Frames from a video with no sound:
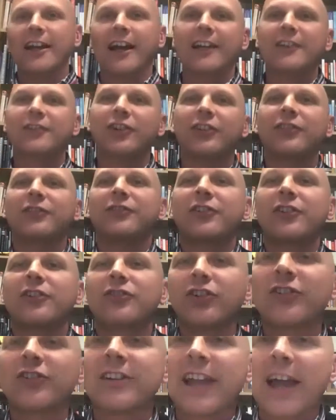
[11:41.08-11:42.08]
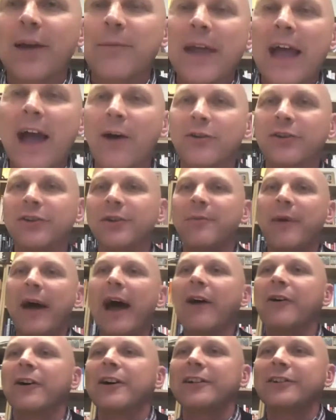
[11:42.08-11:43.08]
and just to get me out and
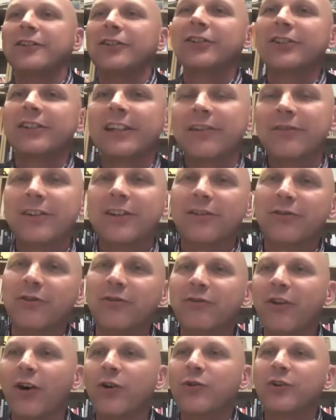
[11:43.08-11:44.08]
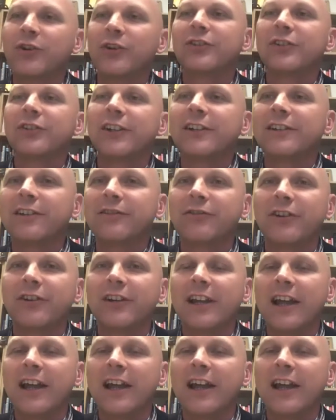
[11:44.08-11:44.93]
about and just to give a different focus and a different...